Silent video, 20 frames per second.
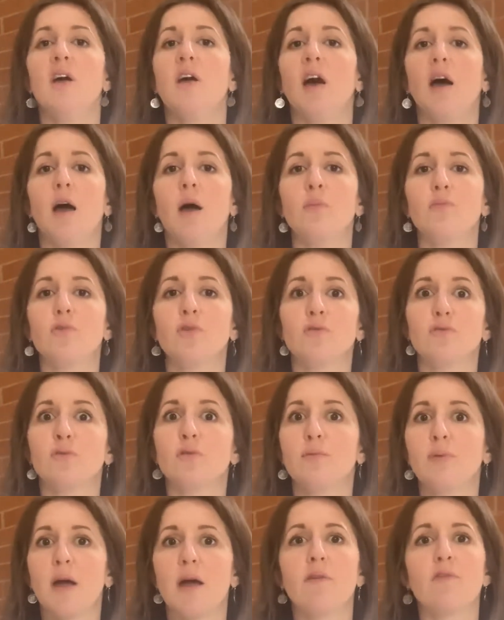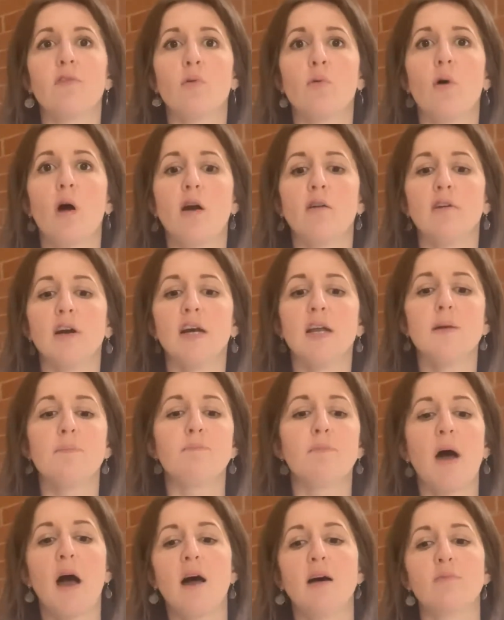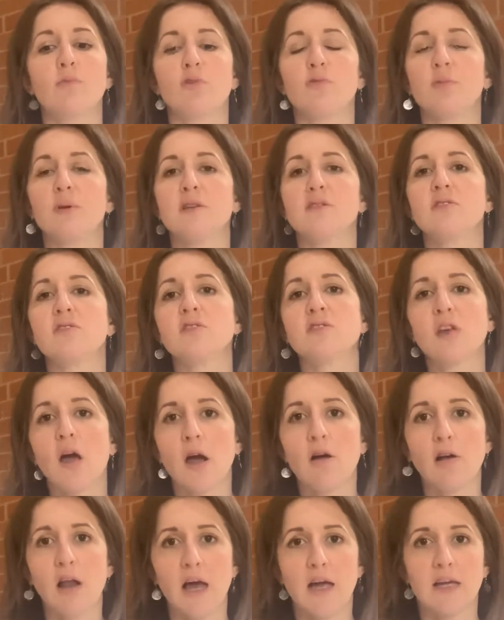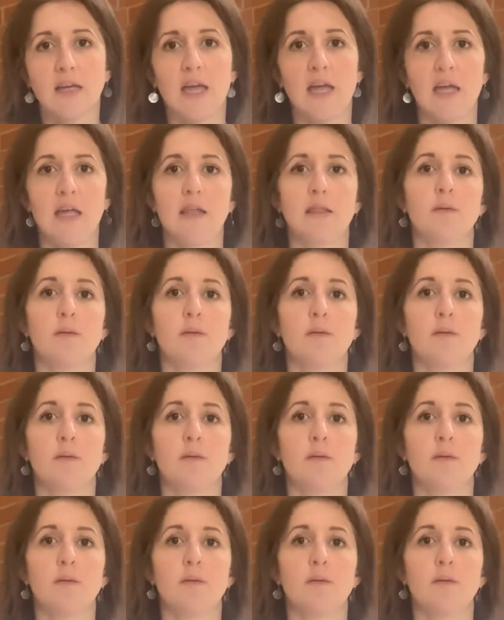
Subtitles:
So it was all a bit of a worry, but we've been so lucky.